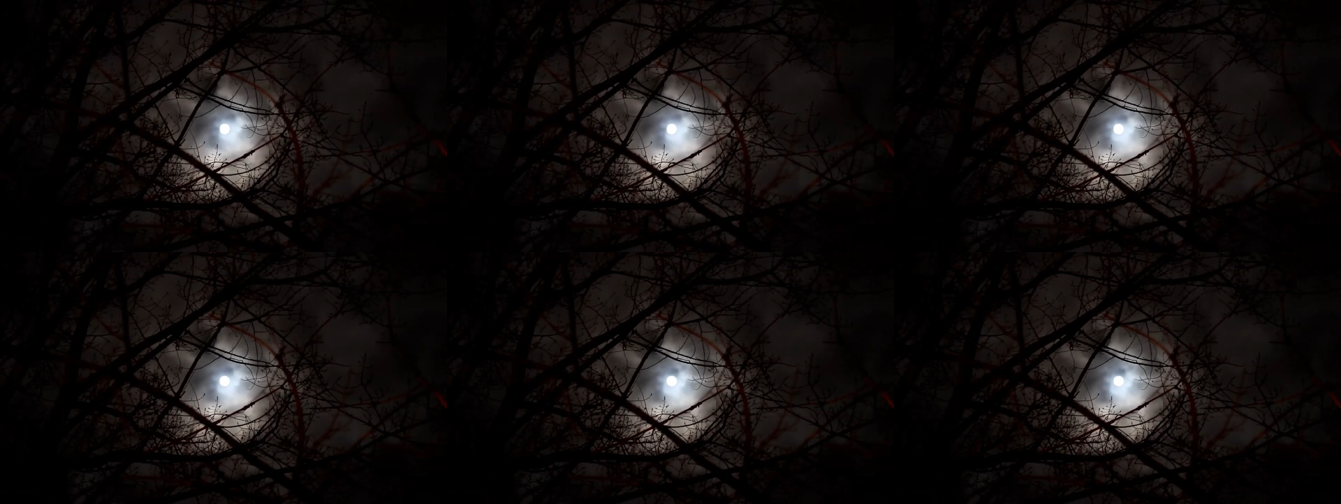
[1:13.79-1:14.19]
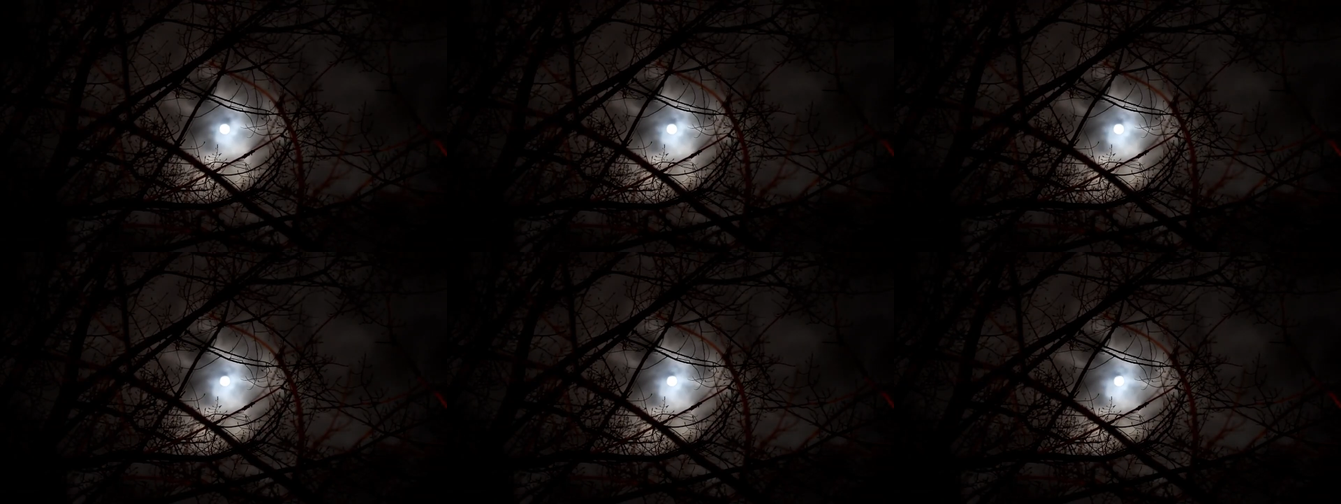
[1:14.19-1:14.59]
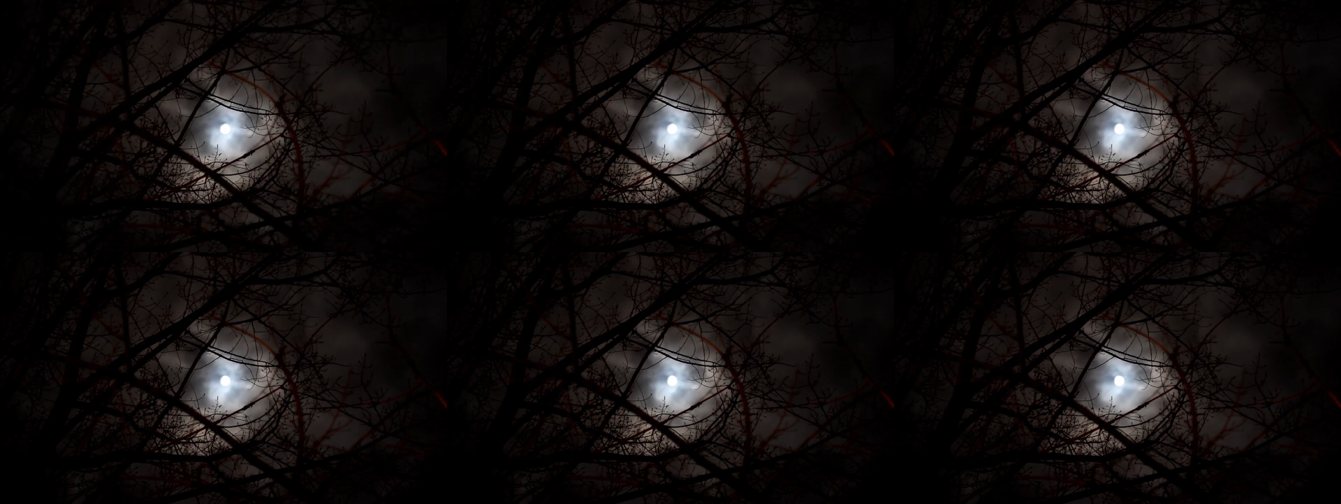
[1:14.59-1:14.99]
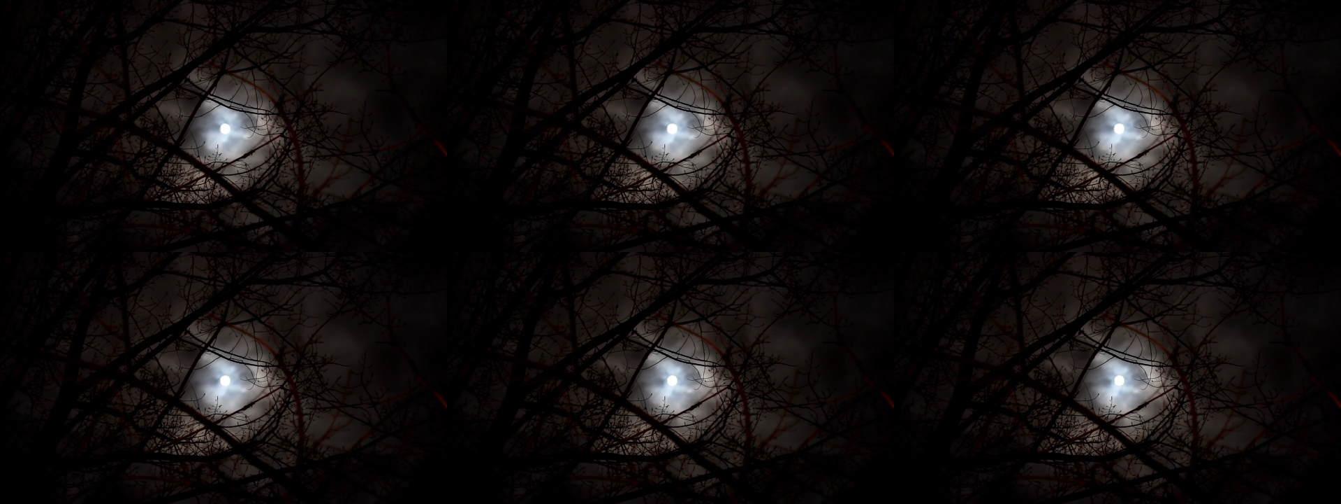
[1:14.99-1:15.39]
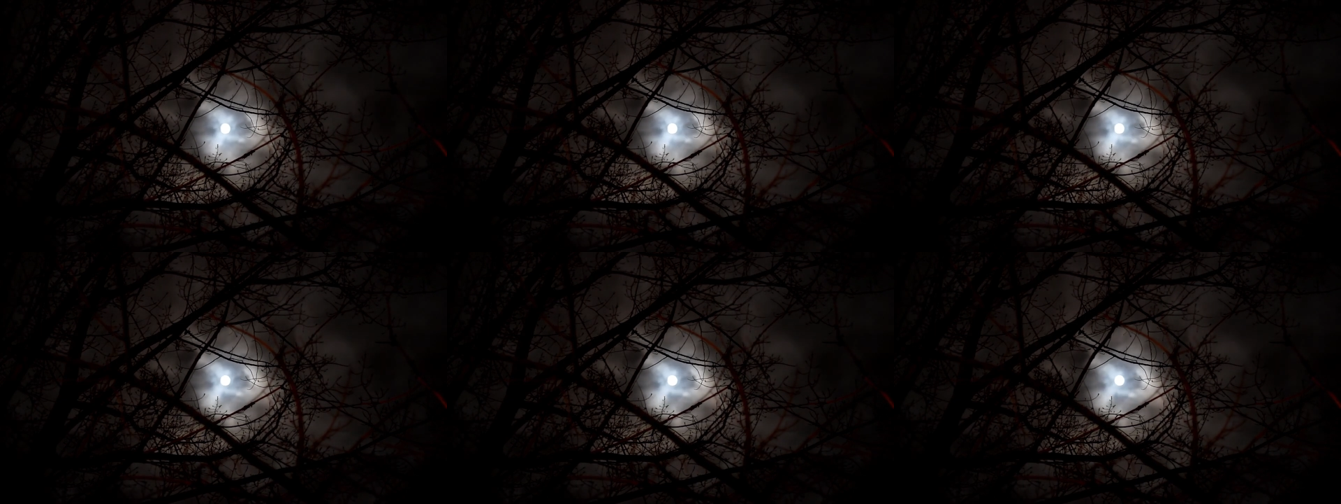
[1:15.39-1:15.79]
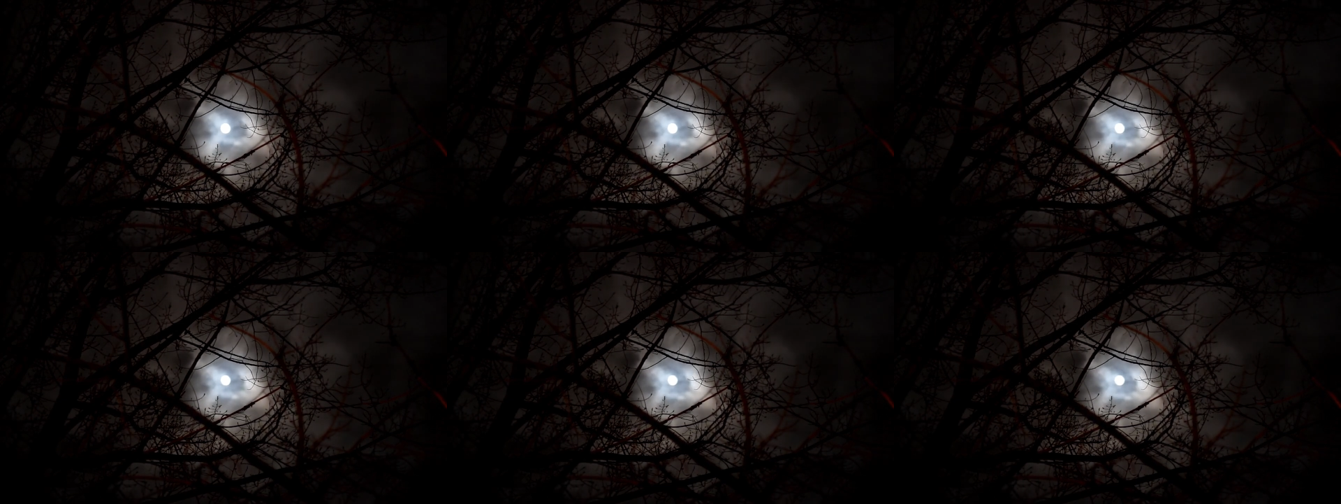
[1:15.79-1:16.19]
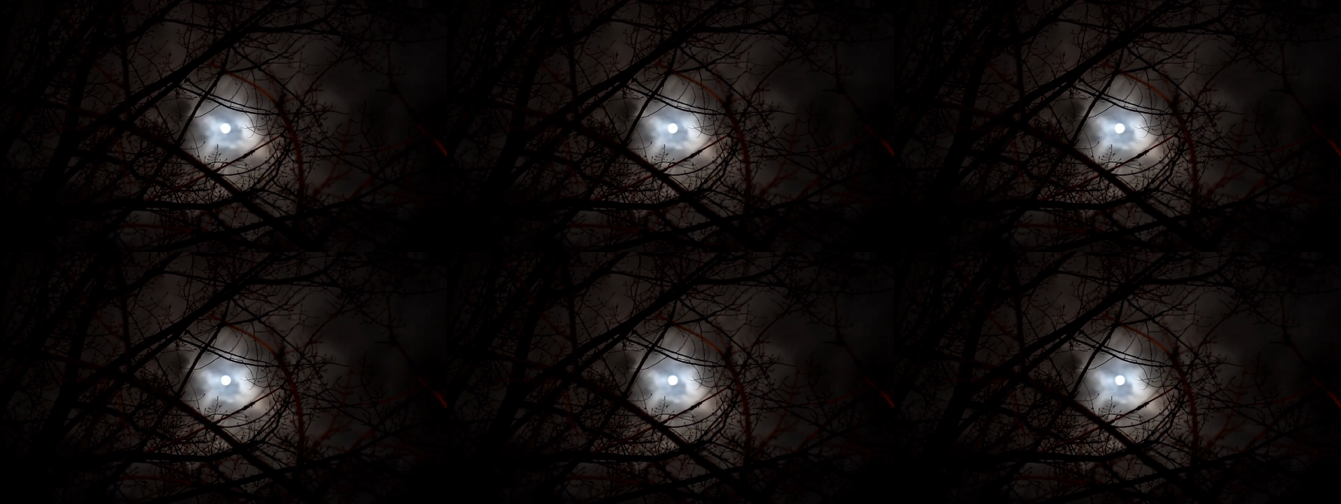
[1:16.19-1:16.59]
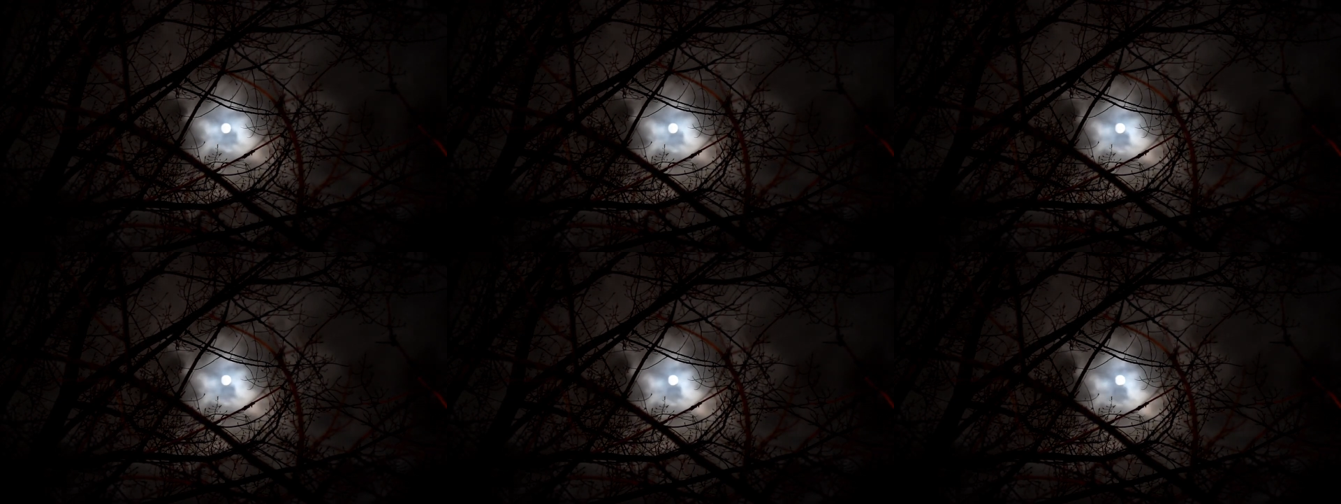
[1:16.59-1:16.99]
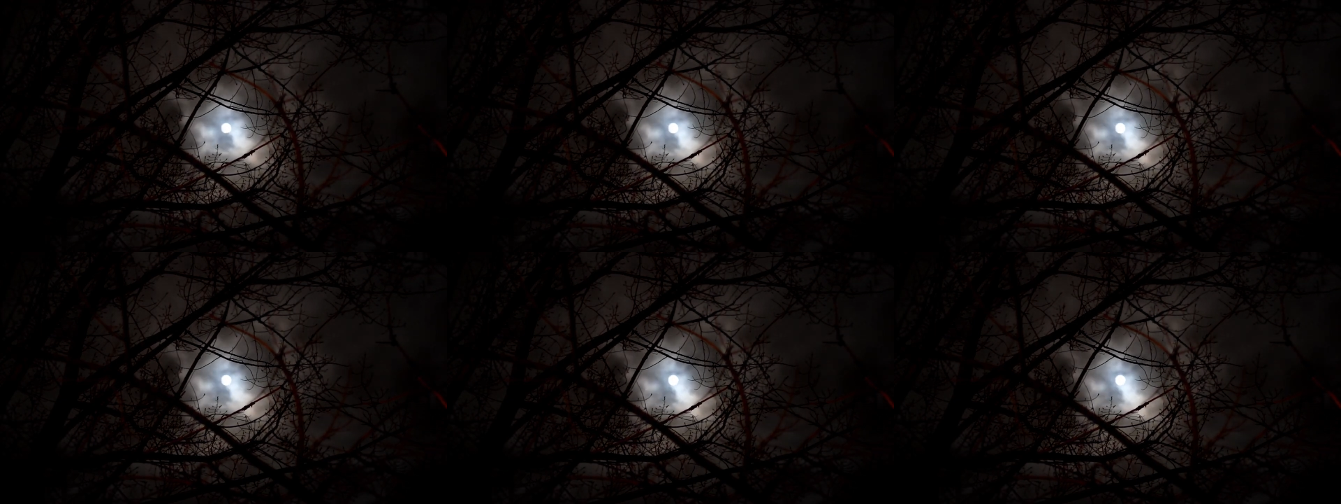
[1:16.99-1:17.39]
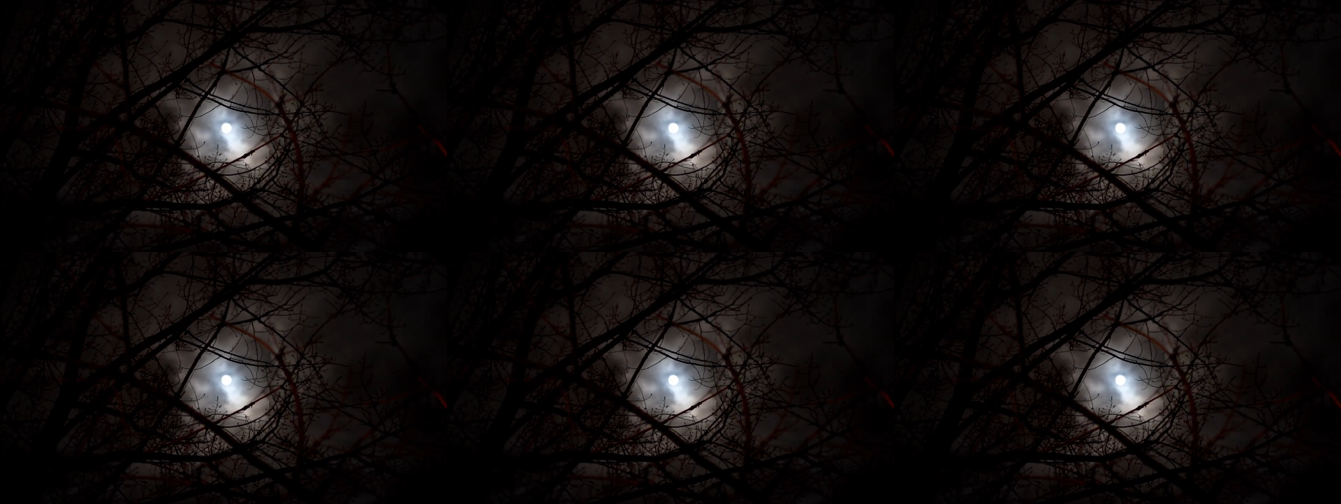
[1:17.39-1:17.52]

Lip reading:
[unreadable: no face in view]